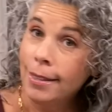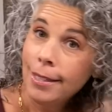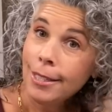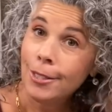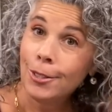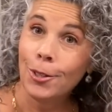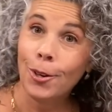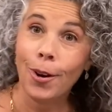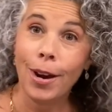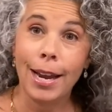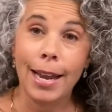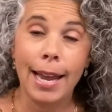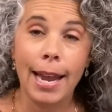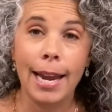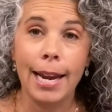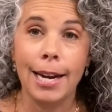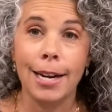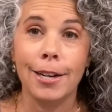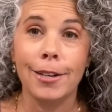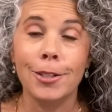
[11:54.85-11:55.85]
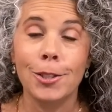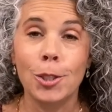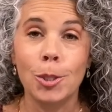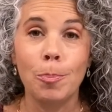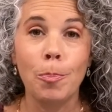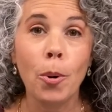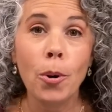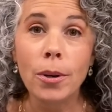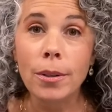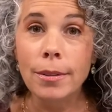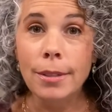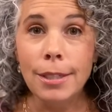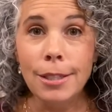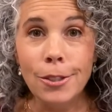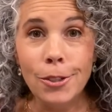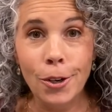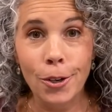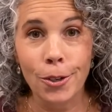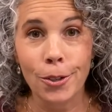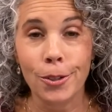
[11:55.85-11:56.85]
this gray hair and sporting these
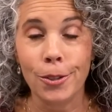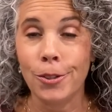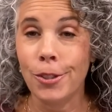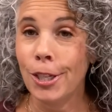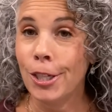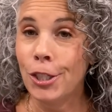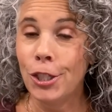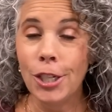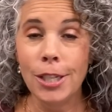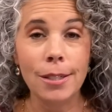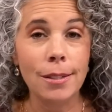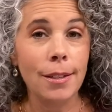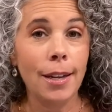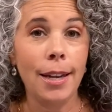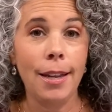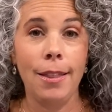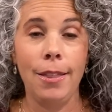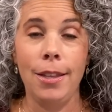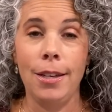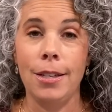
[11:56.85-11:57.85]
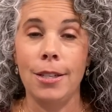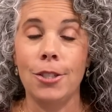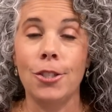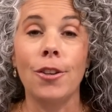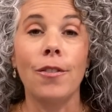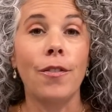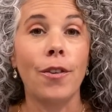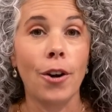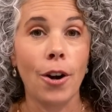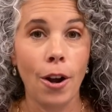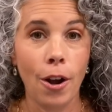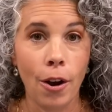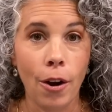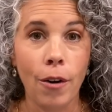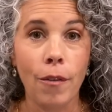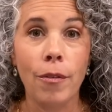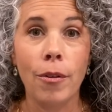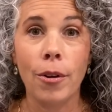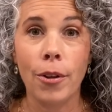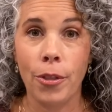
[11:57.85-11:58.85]
curls just like this for
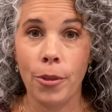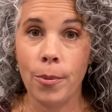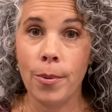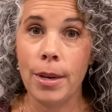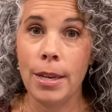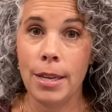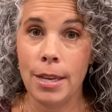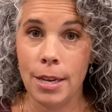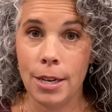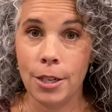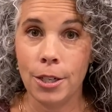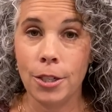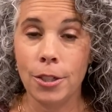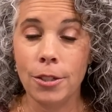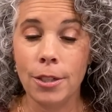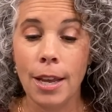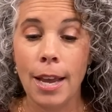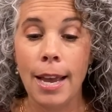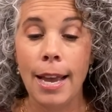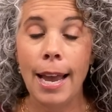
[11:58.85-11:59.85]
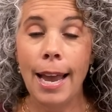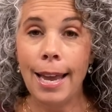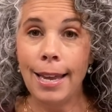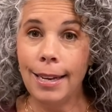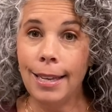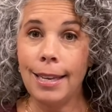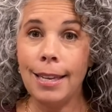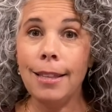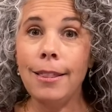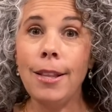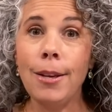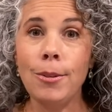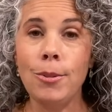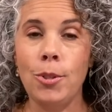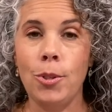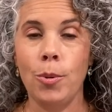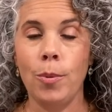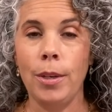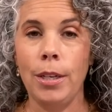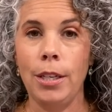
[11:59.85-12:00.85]
over three years. And in those
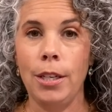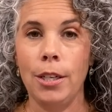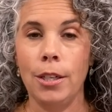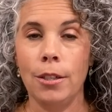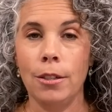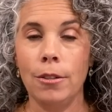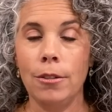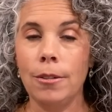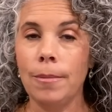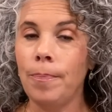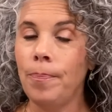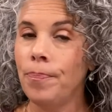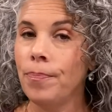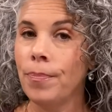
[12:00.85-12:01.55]
three years,